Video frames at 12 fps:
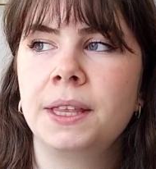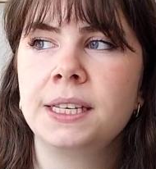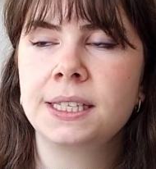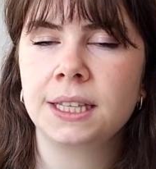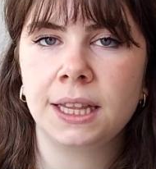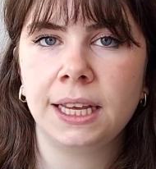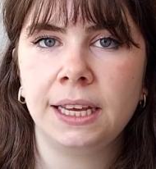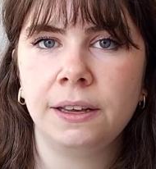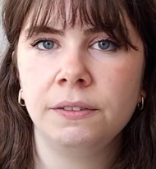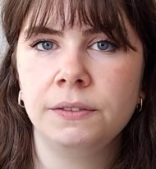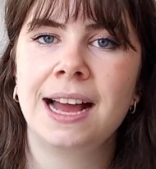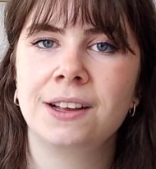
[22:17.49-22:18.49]
the
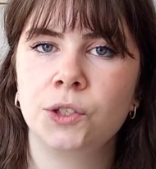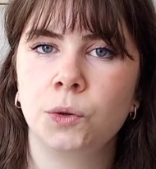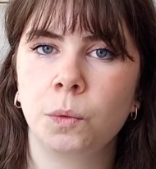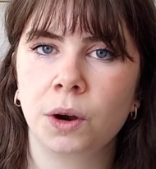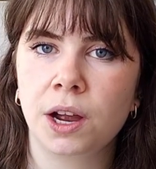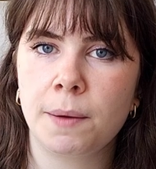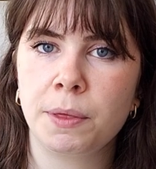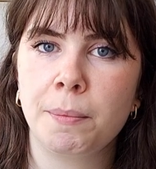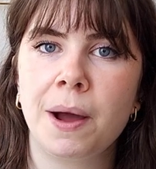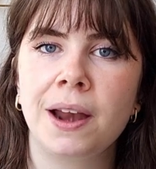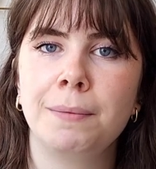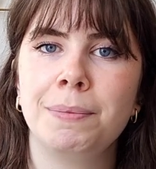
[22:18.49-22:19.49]
sleeve as you work up the body,